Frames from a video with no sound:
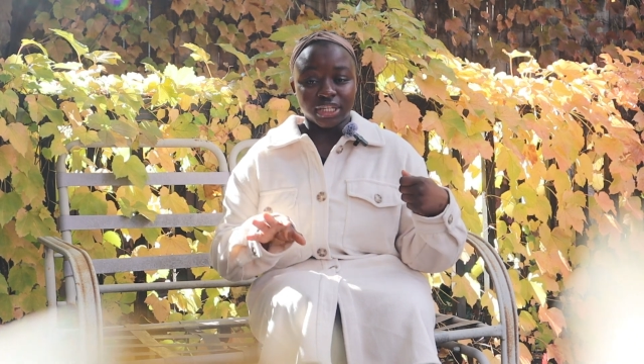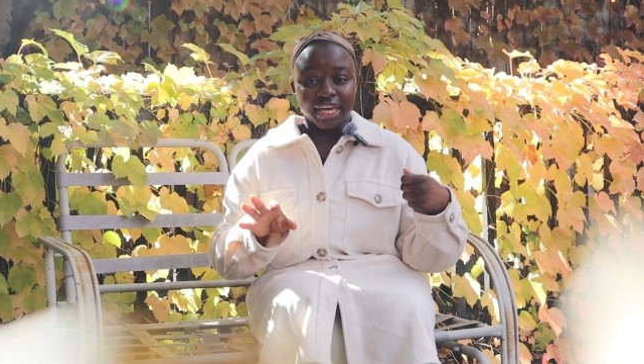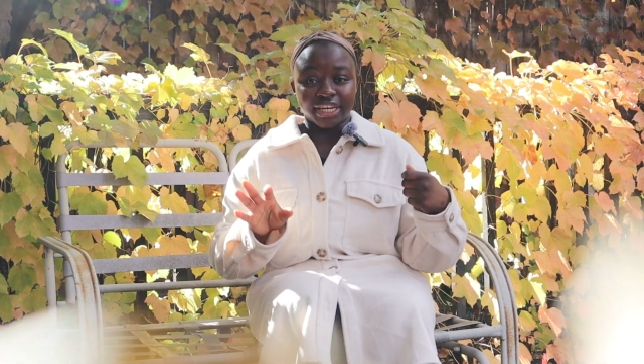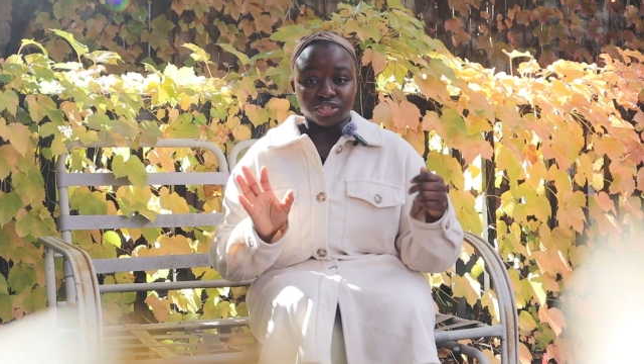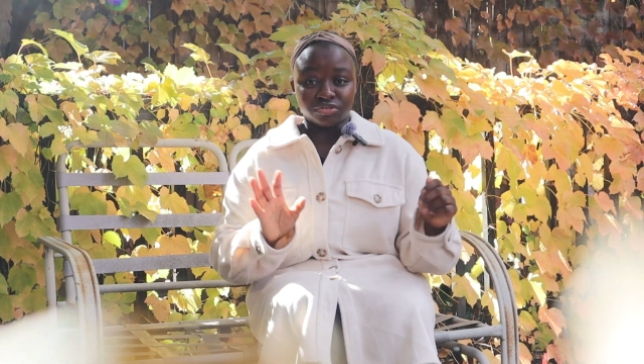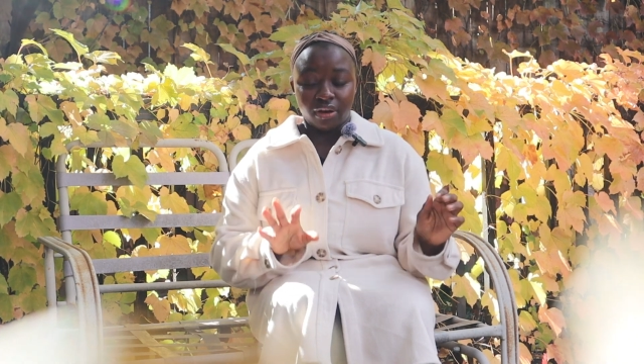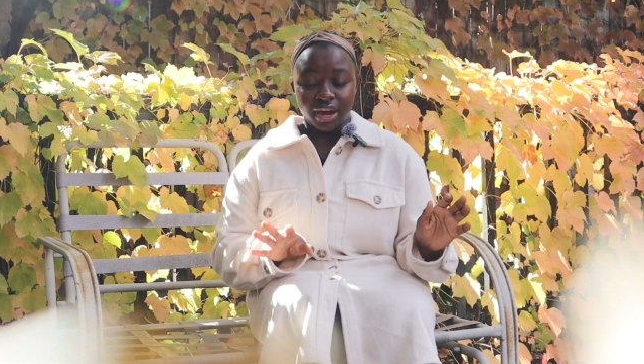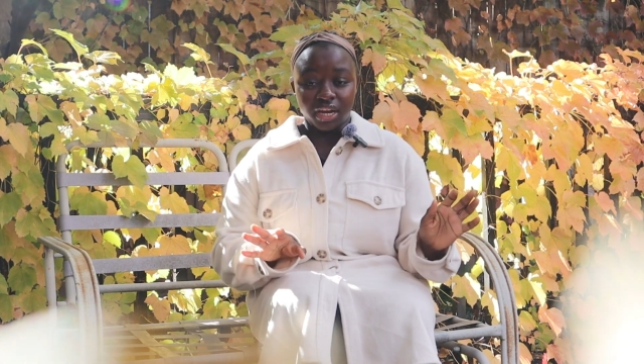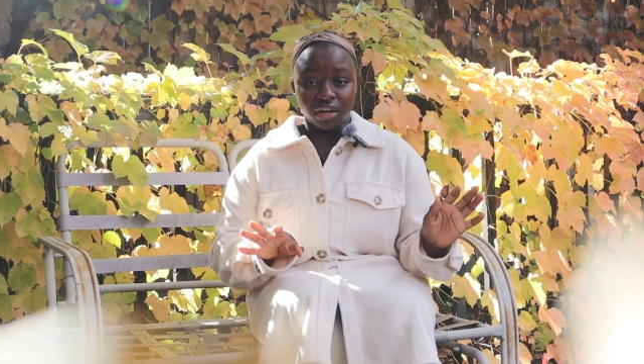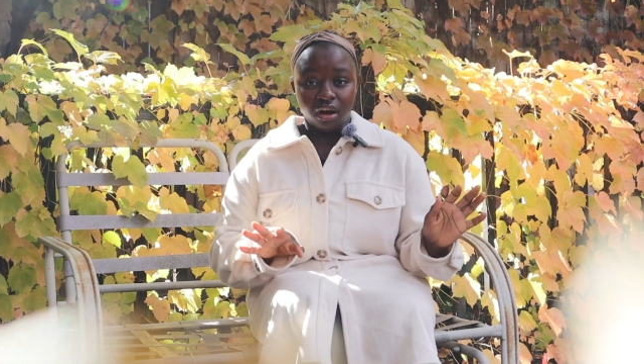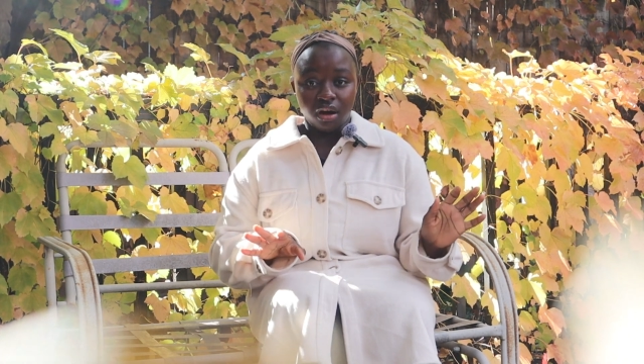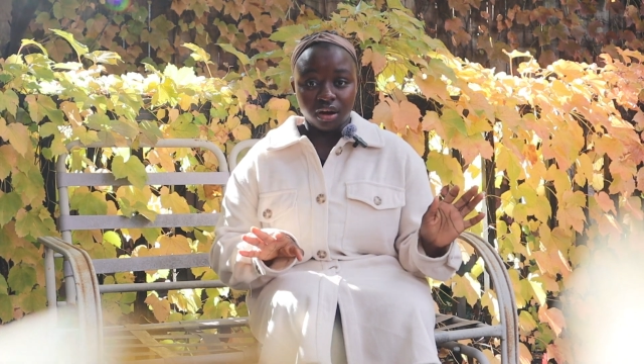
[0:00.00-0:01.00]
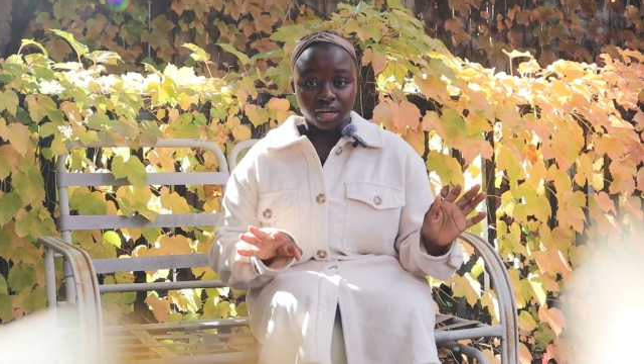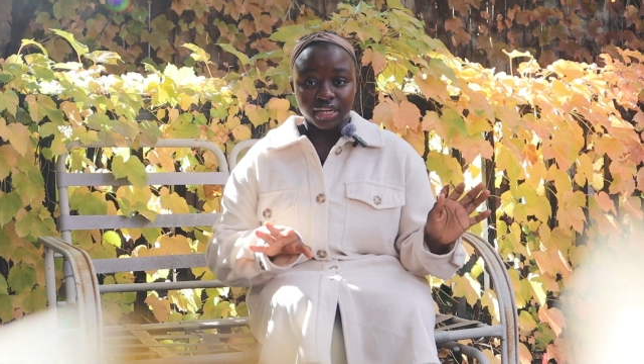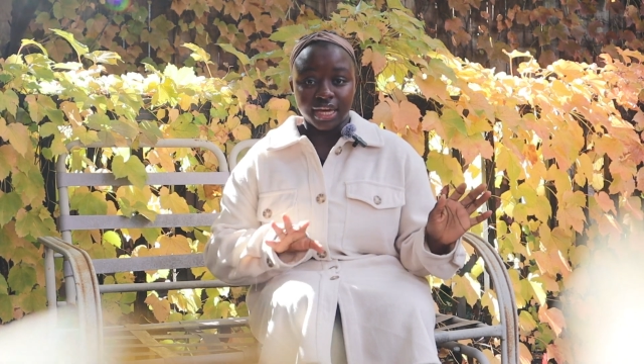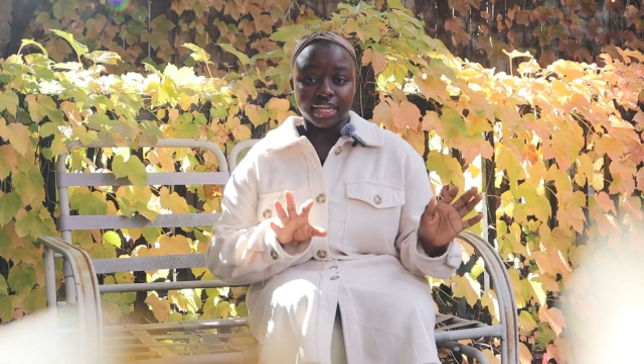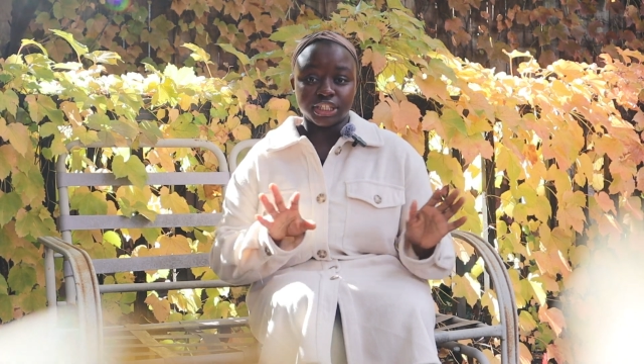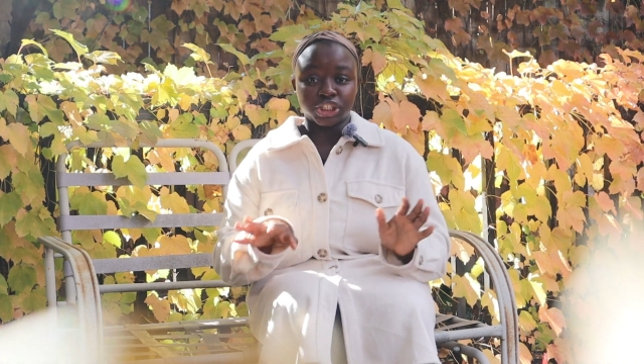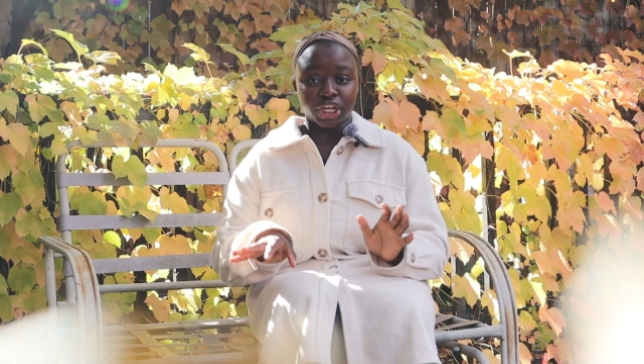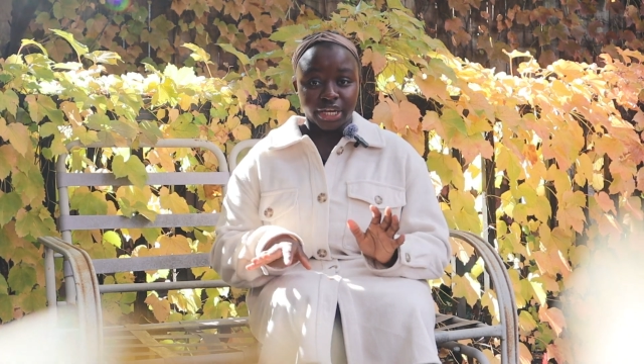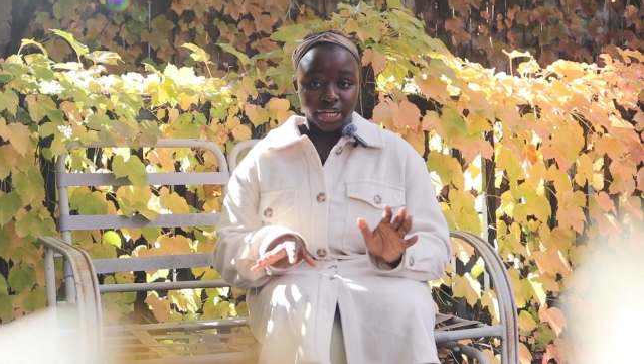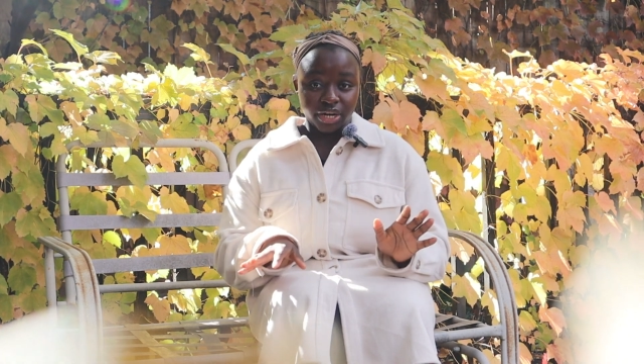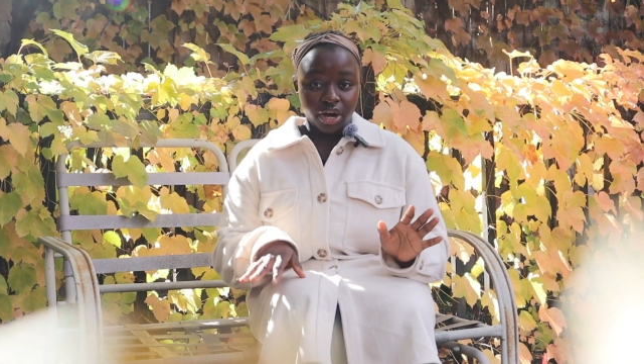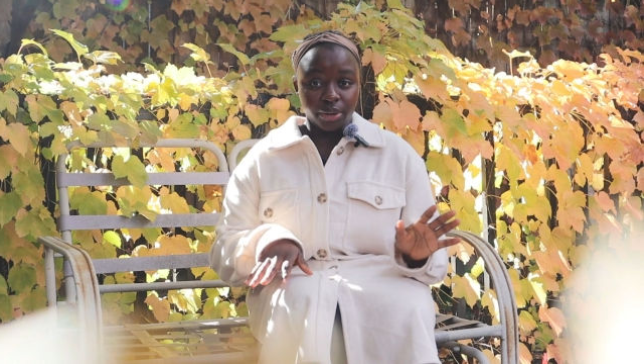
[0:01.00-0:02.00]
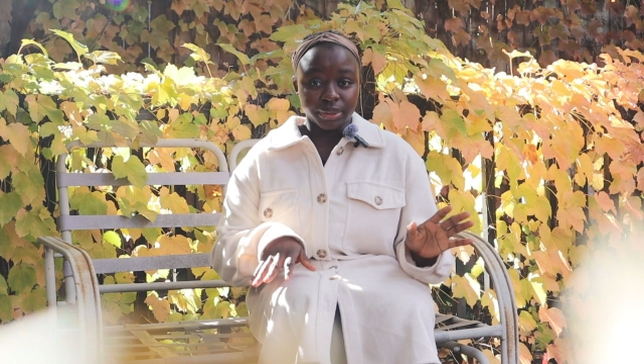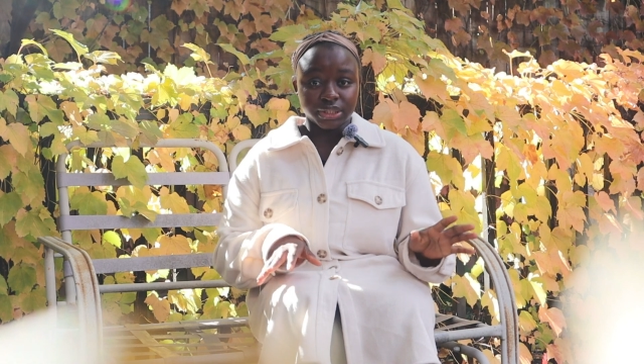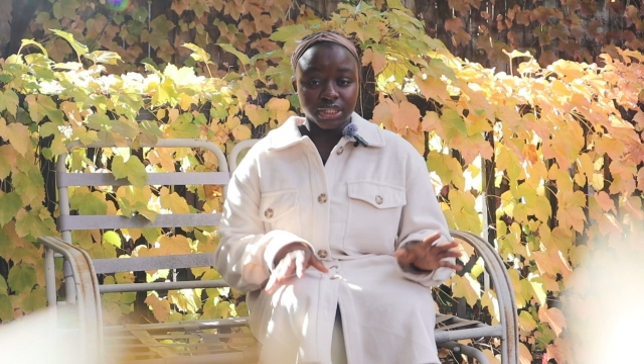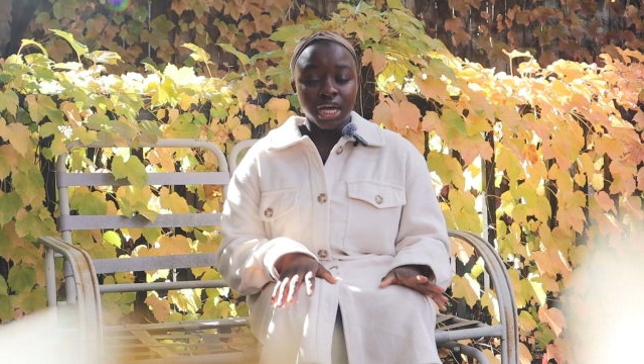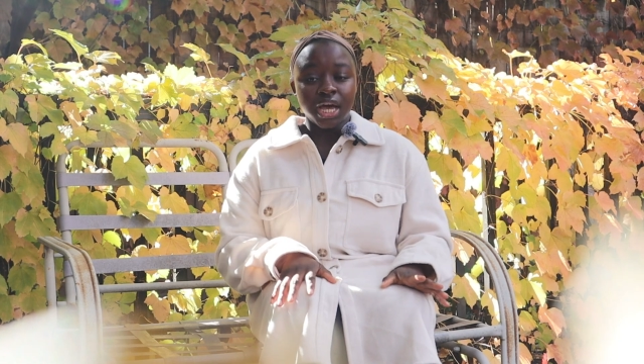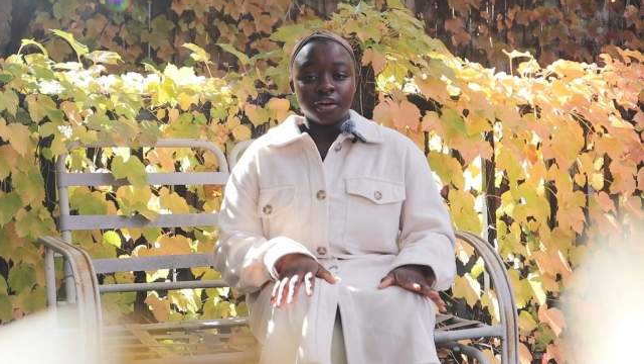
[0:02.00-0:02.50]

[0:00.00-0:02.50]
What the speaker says: to like try it on and check it out.